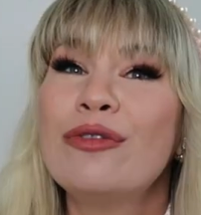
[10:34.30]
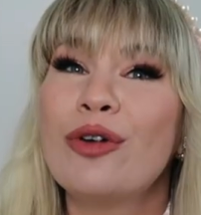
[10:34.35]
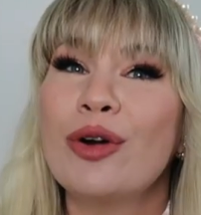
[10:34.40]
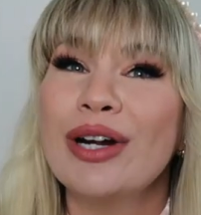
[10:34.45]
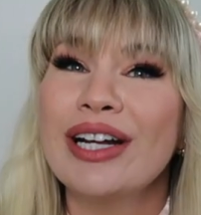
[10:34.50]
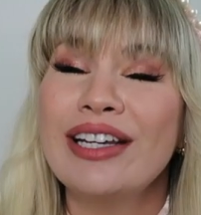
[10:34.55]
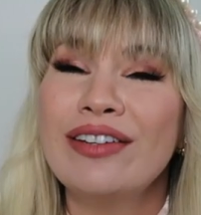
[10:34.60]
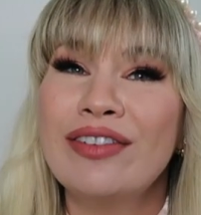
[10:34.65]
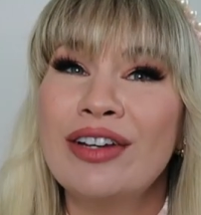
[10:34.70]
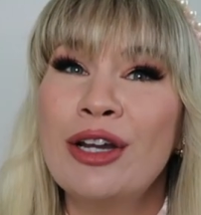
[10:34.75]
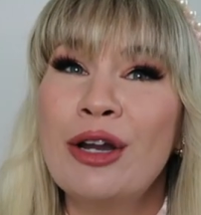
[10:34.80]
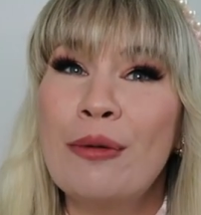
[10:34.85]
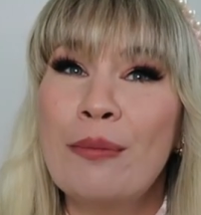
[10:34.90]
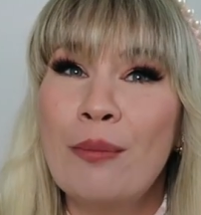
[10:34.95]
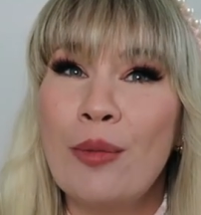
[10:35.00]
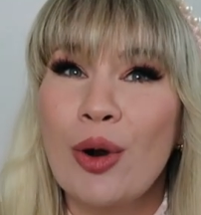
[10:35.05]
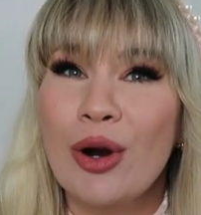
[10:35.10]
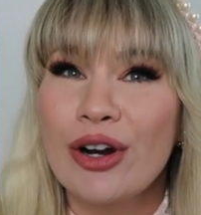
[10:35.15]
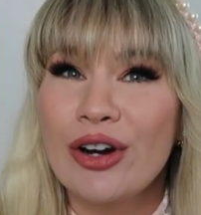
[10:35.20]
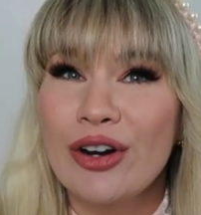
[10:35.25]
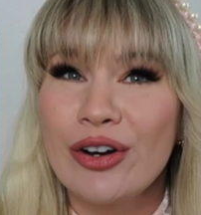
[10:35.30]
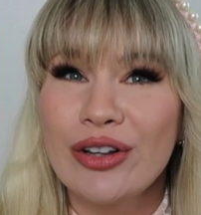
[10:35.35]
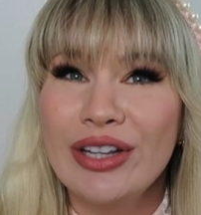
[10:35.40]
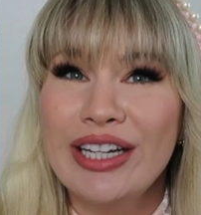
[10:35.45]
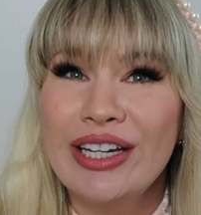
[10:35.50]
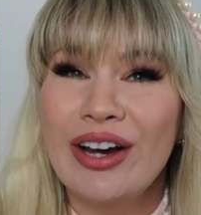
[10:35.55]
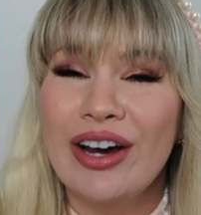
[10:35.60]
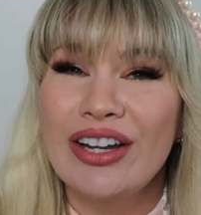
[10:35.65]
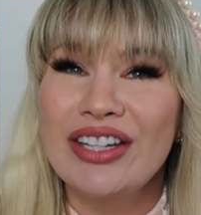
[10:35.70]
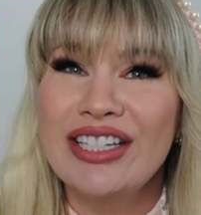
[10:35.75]
For even more
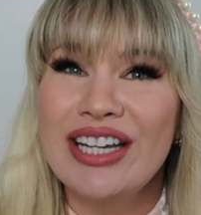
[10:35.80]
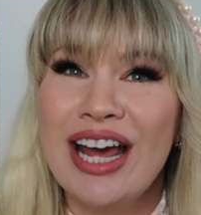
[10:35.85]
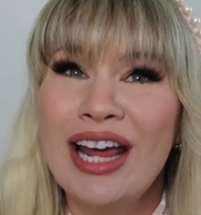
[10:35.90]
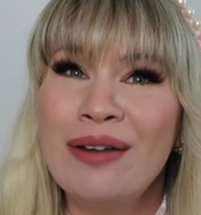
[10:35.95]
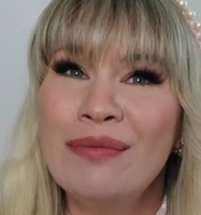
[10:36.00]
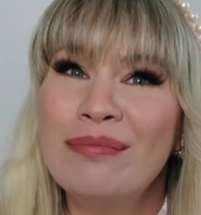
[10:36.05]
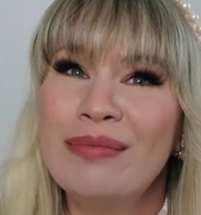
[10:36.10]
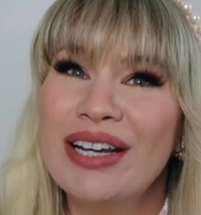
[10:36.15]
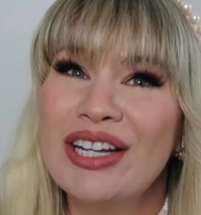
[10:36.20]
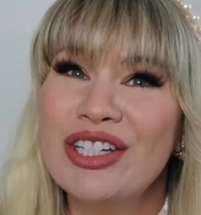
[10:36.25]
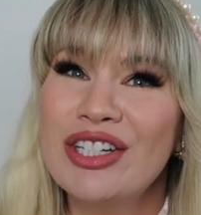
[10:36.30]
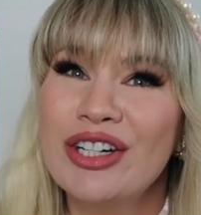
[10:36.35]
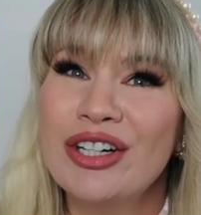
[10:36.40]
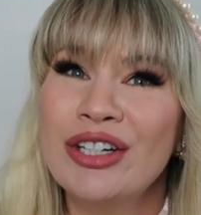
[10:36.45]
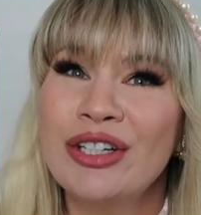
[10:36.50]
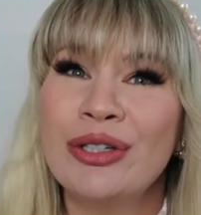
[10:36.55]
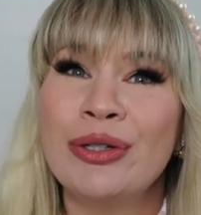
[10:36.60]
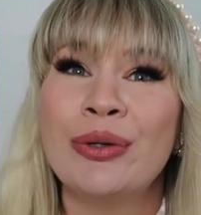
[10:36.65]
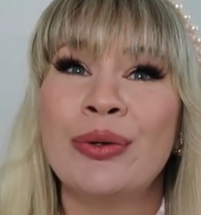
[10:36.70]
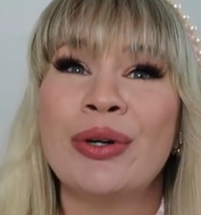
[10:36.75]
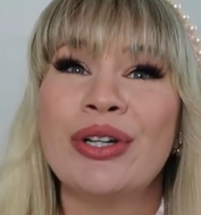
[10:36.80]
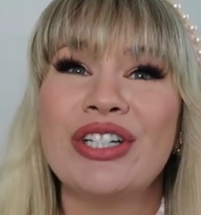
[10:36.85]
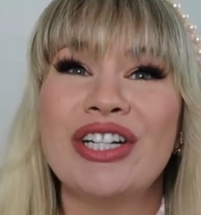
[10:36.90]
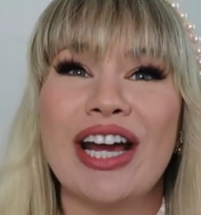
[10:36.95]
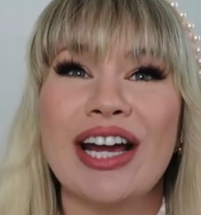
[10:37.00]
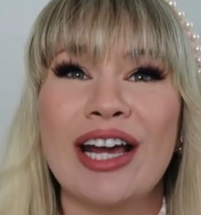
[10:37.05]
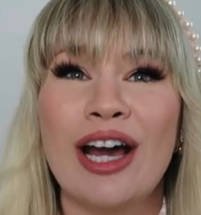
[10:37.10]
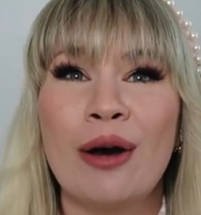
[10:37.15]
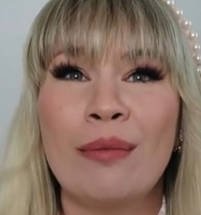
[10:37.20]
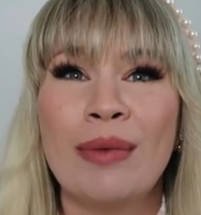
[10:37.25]
girly content, make sure you
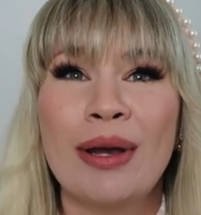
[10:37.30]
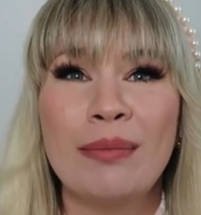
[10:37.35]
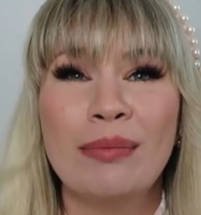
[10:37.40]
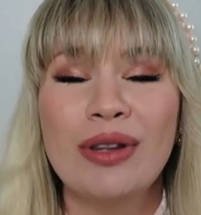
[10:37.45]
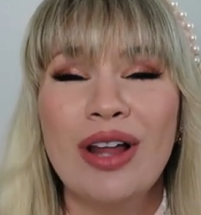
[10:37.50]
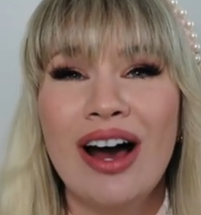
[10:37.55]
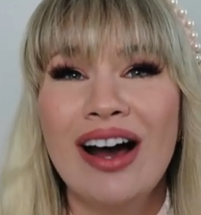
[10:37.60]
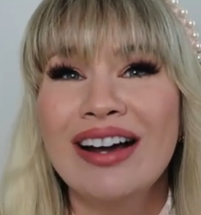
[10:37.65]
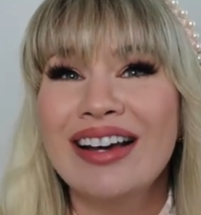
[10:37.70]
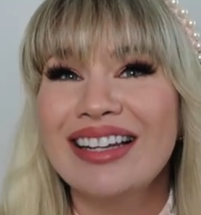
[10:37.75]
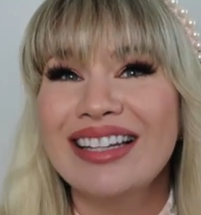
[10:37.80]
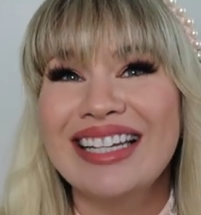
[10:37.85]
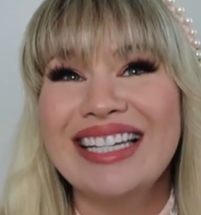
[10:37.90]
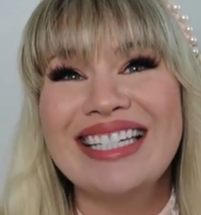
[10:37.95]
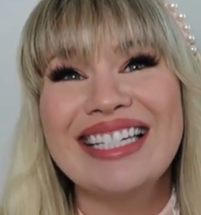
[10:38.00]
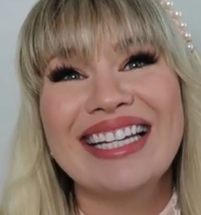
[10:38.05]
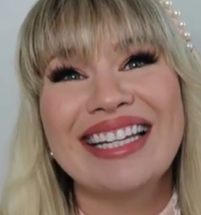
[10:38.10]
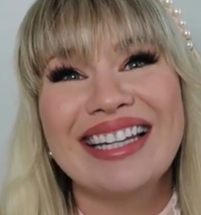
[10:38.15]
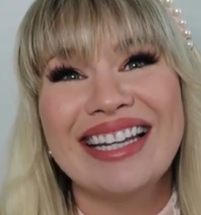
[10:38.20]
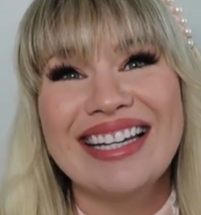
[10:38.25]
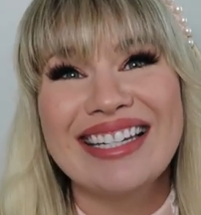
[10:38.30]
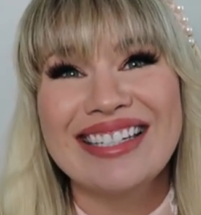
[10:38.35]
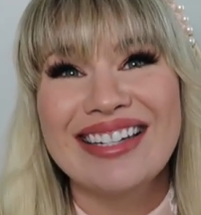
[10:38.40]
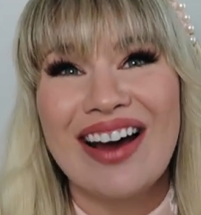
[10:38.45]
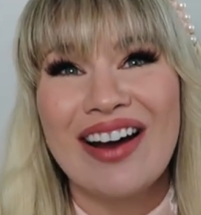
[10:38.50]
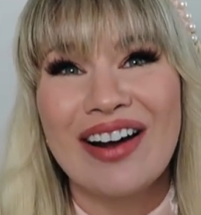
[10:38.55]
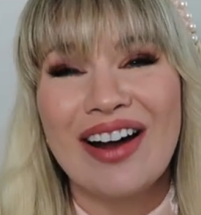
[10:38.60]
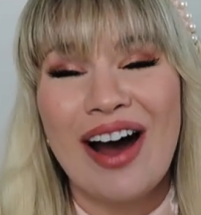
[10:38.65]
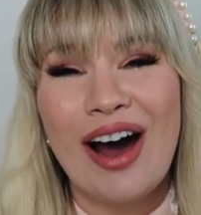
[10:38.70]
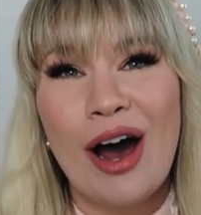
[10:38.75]
check out my blog,
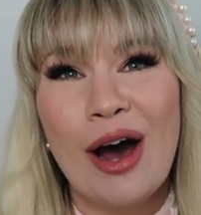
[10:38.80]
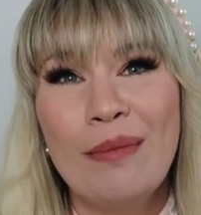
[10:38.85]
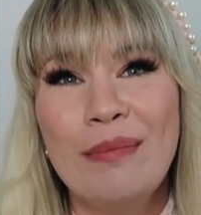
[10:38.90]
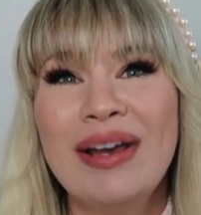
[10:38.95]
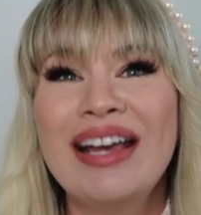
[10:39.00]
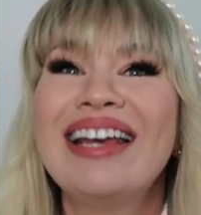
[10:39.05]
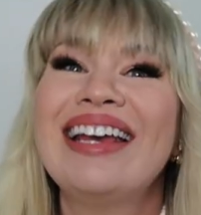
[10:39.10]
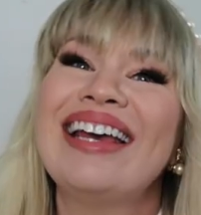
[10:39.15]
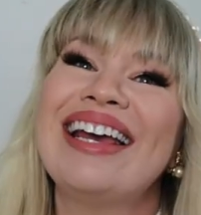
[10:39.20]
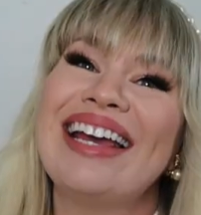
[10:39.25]
lizzieinlace.com,